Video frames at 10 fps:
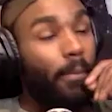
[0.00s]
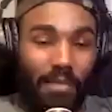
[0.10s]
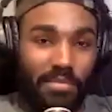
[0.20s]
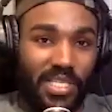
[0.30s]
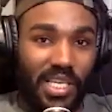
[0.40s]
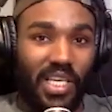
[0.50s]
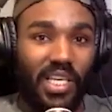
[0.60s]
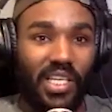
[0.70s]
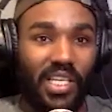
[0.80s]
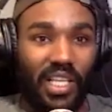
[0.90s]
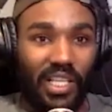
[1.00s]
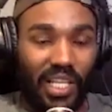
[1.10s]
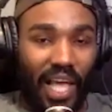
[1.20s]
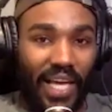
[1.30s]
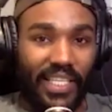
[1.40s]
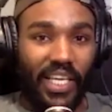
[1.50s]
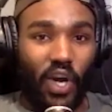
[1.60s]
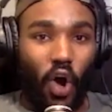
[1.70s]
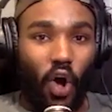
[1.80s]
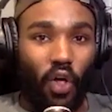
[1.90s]
emceeing, a little acting,
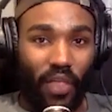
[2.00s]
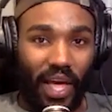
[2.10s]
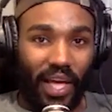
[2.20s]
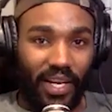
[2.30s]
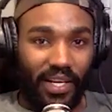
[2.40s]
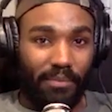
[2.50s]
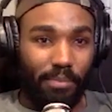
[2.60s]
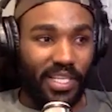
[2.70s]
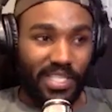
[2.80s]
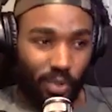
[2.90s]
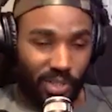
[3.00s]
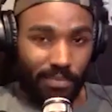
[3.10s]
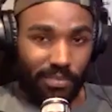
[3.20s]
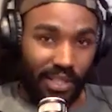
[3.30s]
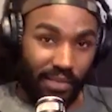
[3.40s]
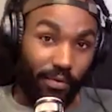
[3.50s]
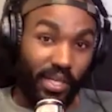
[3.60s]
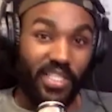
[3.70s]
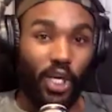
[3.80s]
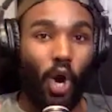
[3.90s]
all that, plus doing some
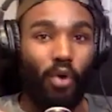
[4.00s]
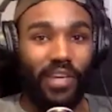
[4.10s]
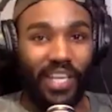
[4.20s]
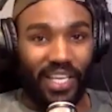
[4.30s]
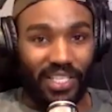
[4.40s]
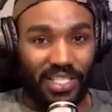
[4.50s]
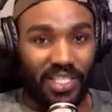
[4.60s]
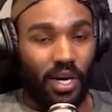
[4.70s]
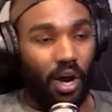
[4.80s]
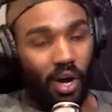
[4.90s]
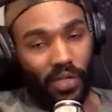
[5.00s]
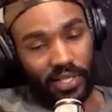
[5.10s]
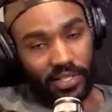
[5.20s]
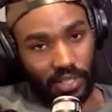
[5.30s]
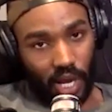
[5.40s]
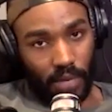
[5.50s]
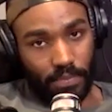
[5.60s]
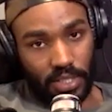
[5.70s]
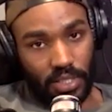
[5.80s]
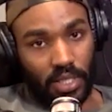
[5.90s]
deliveries. COVID hits, all that
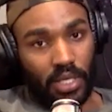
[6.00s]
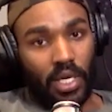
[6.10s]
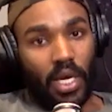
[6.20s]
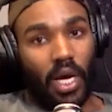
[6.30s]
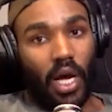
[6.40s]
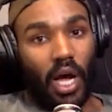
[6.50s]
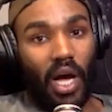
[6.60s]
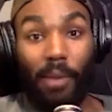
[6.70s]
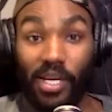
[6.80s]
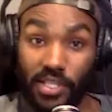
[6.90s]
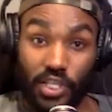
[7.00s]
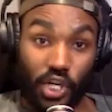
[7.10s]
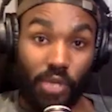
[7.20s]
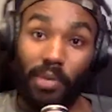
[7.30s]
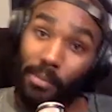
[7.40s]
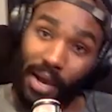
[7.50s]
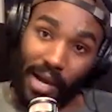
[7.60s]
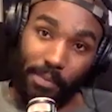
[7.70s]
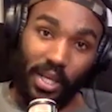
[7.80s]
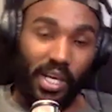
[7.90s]
stops. Right. I'm on CERB. I'm
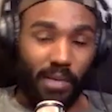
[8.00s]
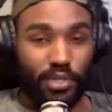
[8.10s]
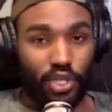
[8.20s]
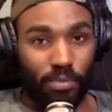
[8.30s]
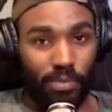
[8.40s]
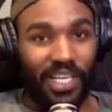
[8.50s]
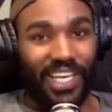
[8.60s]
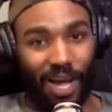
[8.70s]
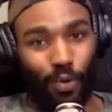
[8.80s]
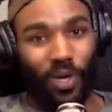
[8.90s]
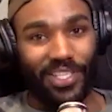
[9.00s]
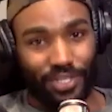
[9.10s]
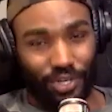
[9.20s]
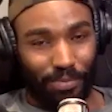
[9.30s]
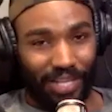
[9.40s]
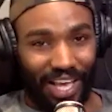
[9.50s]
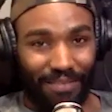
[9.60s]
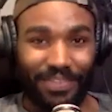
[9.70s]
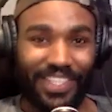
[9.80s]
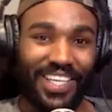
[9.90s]
happy. I'm CERBing Now one CERB
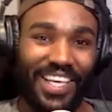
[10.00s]
left.